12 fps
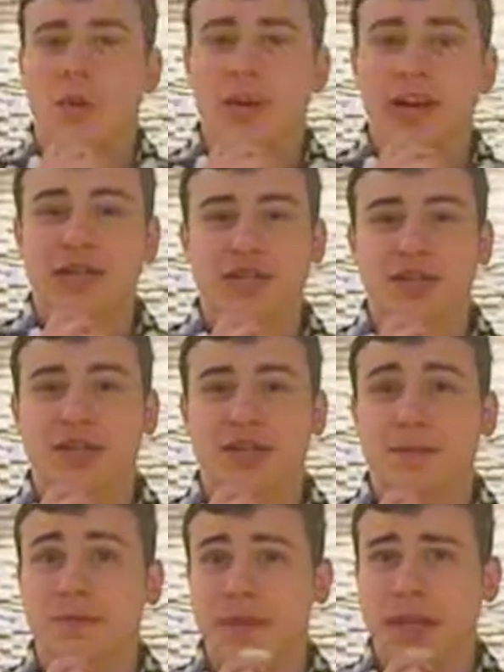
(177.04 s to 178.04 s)
Well, actually,
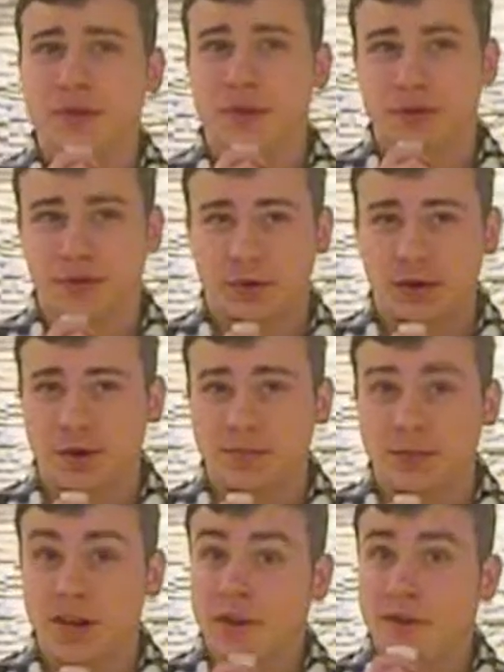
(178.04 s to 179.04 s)
Jim, that's where you're
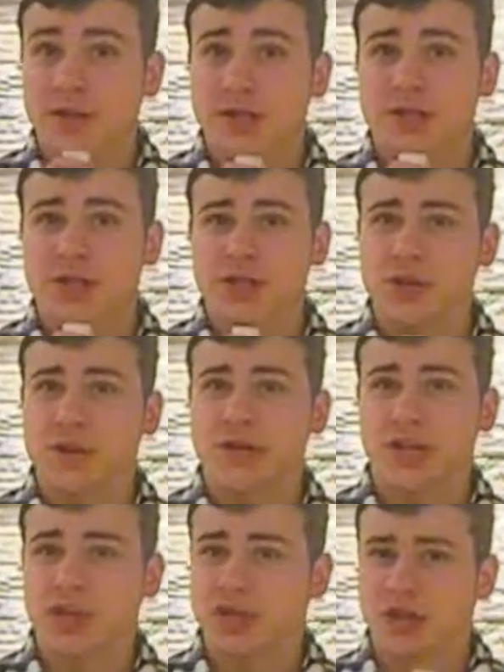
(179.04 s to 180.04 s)
wrong. This surgery is
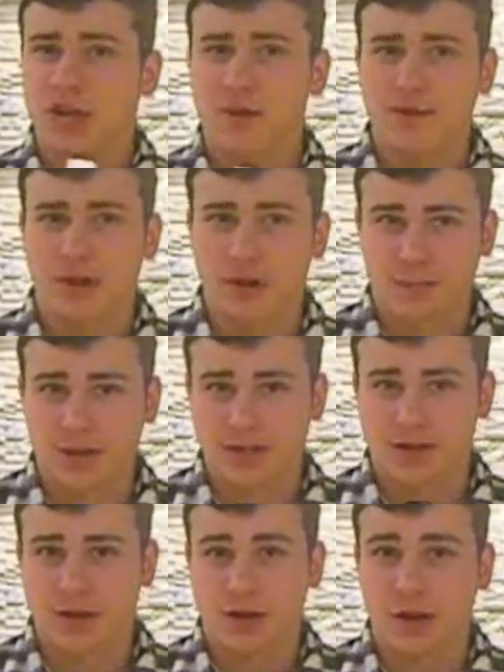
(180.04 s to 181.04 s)
actually not very
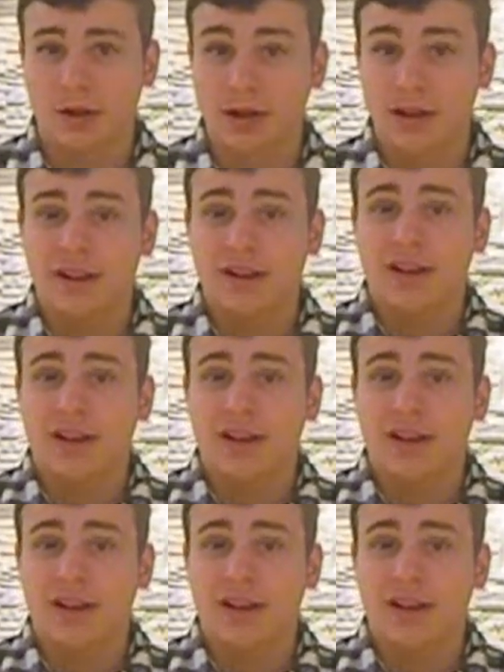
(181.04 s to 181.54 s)
complex at all,